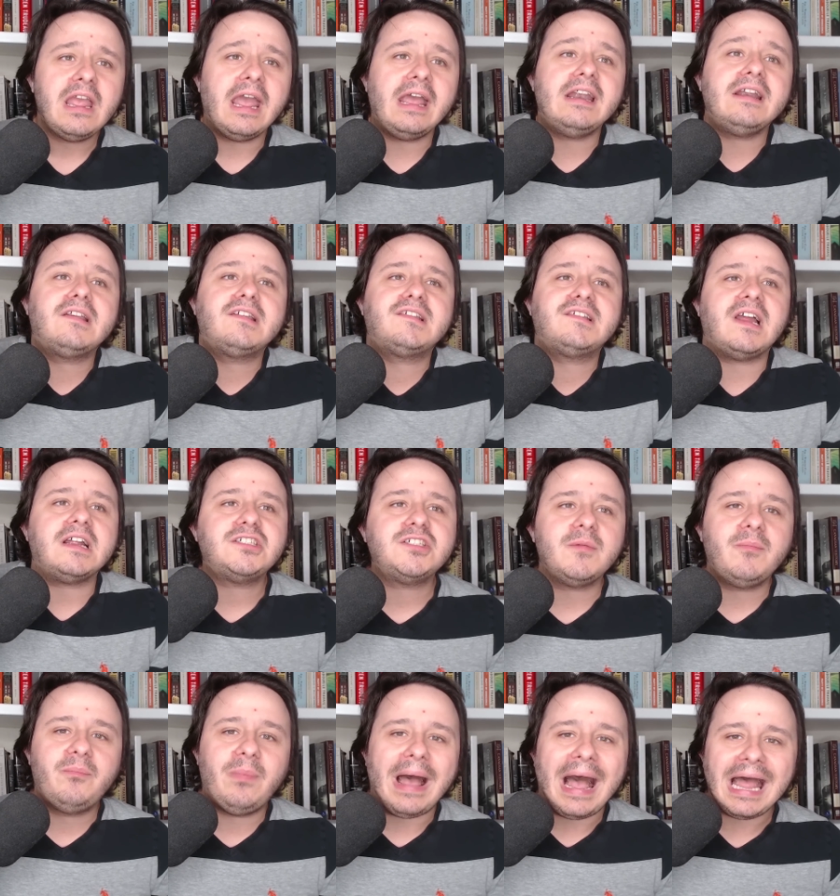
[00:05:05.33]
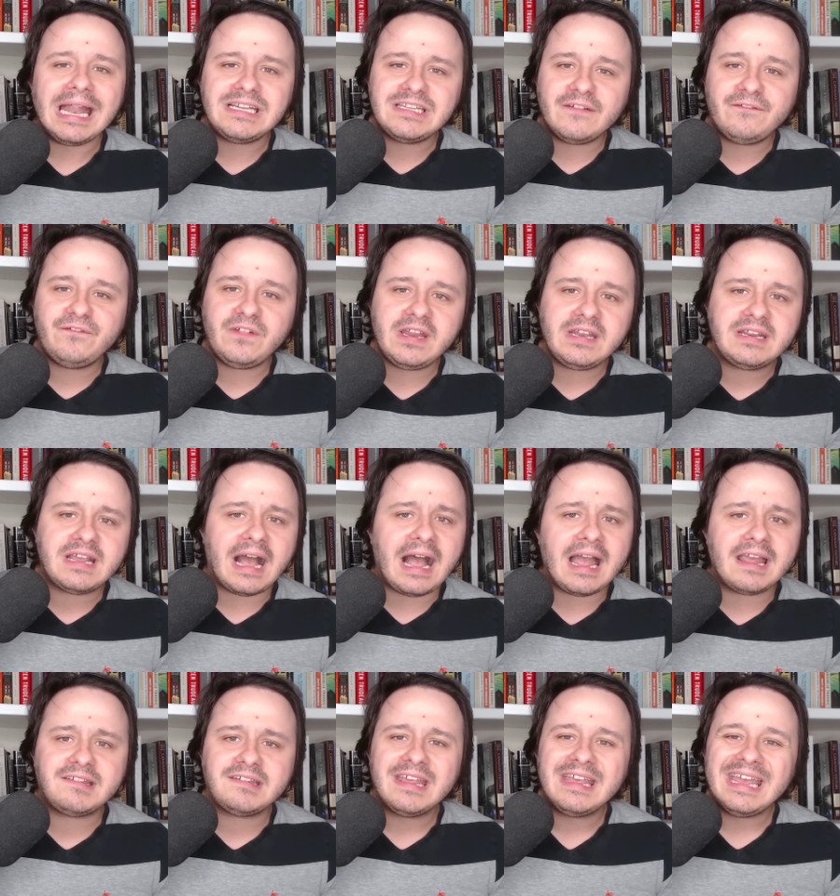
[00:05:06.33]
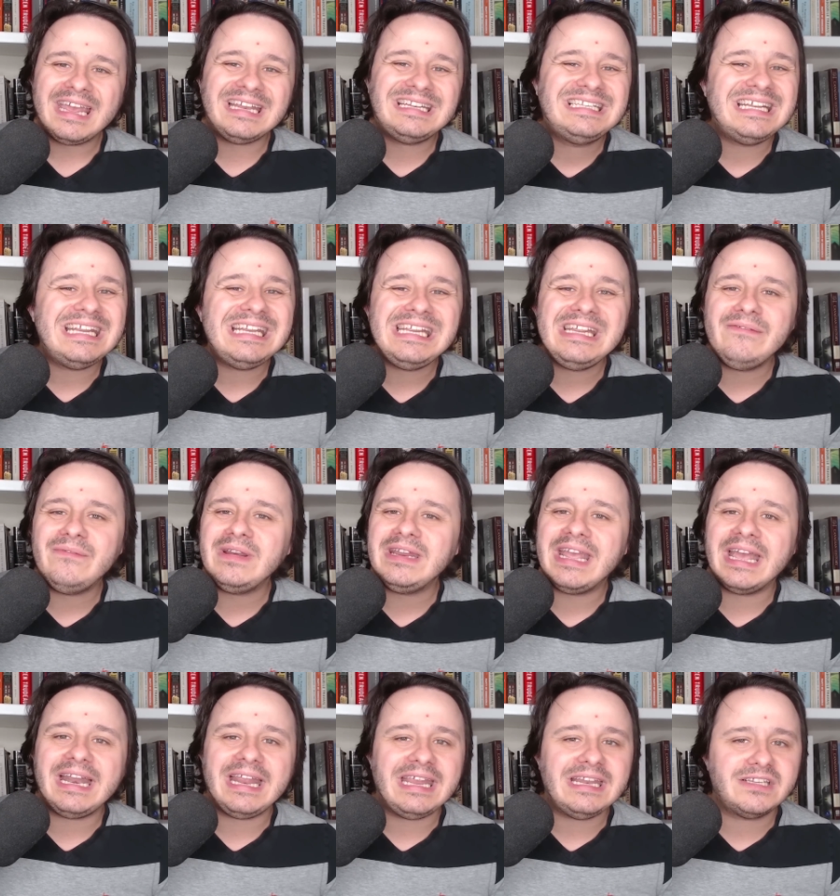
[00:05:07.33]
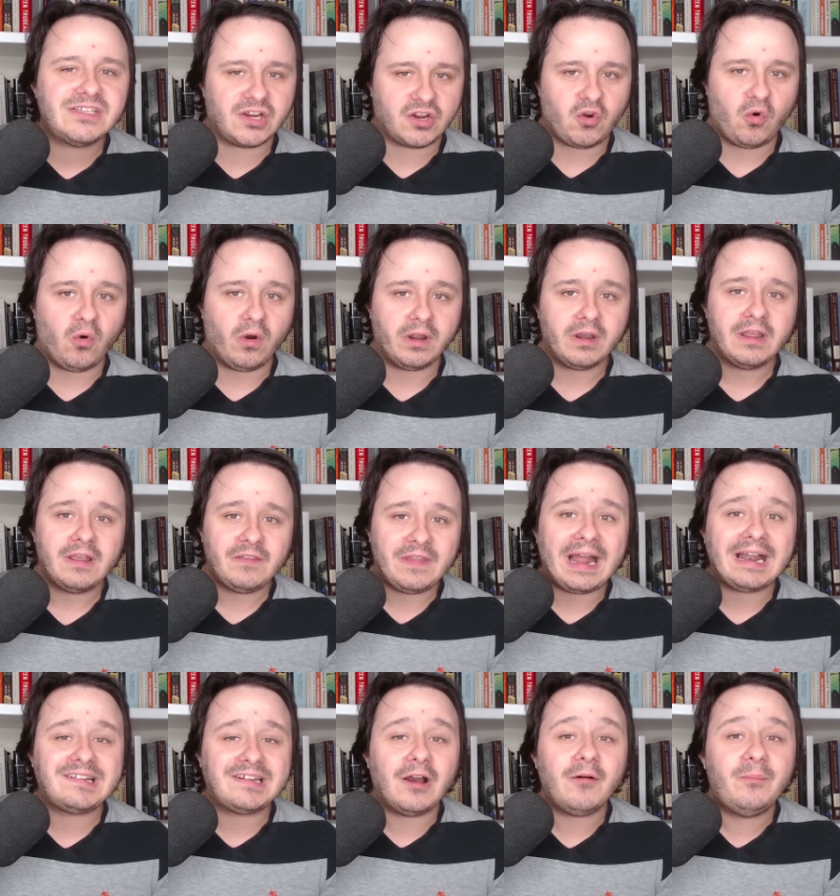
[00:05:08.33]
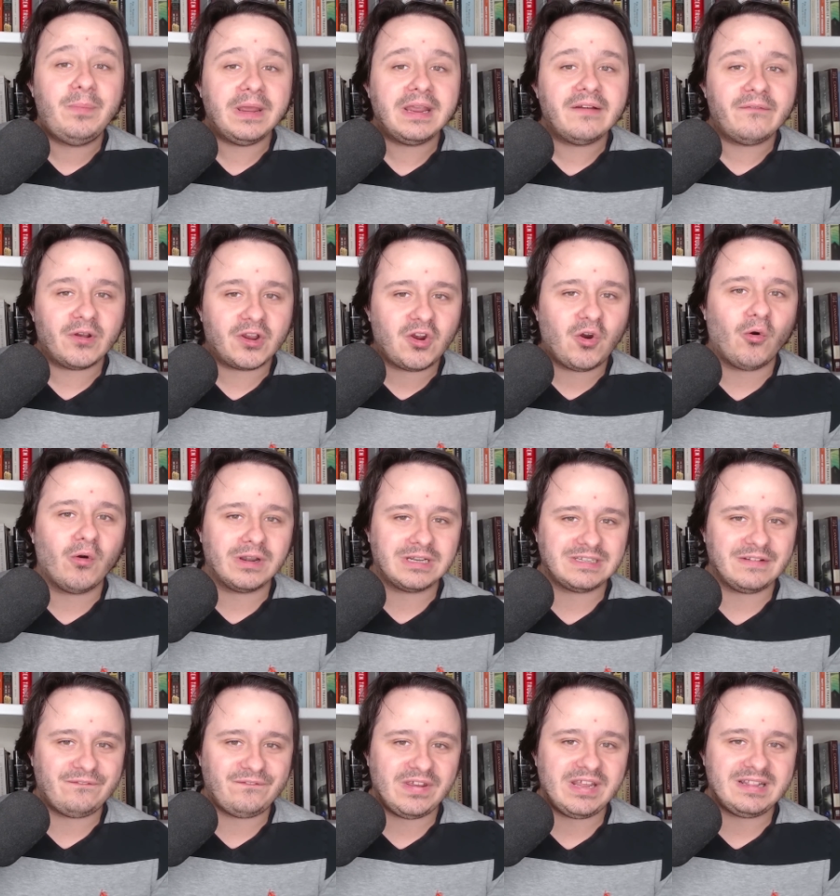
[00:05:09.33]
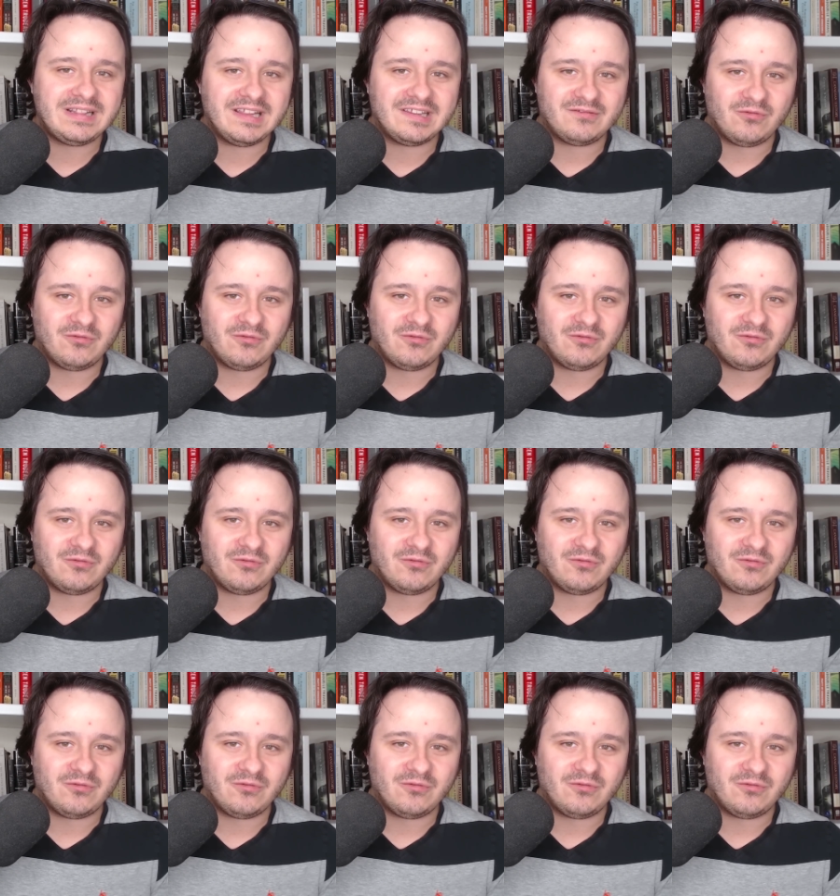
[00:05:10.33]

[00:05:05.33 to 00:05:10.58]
and it's such a bad defeat, guys, it didn't even get into court. That's how big of a court defeat this